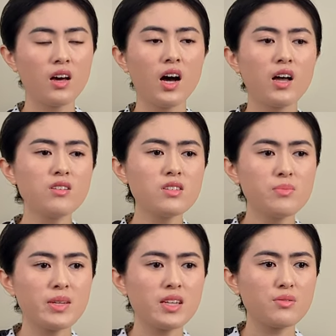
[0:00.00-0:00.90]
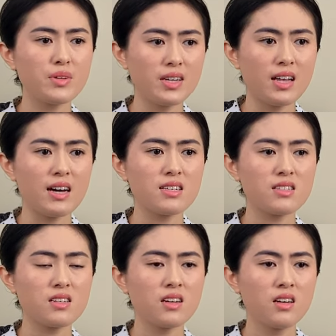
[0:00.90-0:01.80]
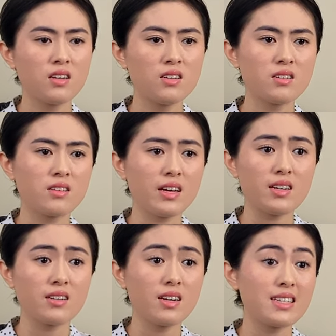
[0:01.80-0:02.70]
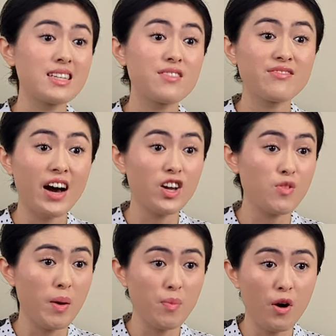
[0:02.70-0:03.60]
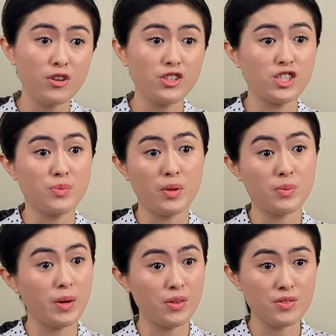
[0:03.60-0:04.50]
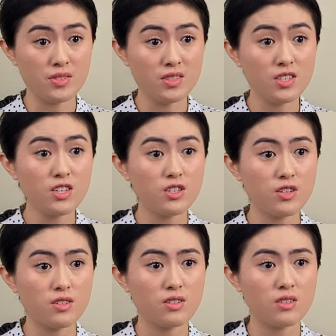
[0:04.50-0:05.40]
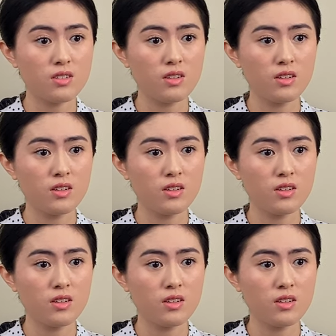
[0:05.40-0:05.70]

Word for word: I ultimately realized that I didn't value my partnership with brothers and sisters.